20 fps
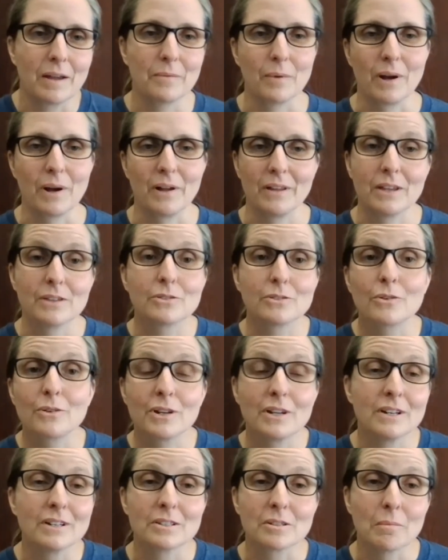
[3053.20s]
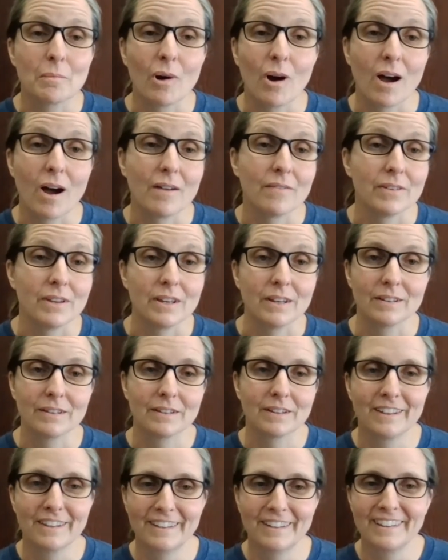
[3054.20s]
well, as green as a Mojave.
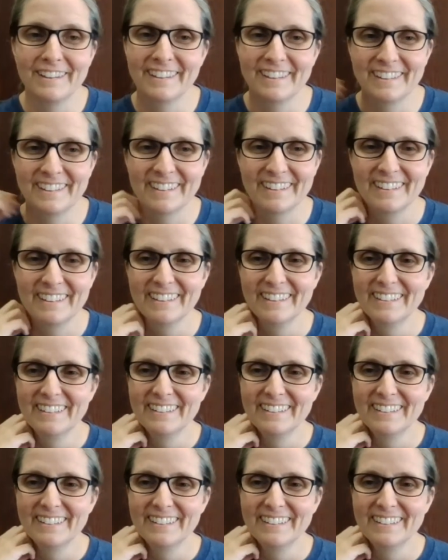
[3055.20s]
But.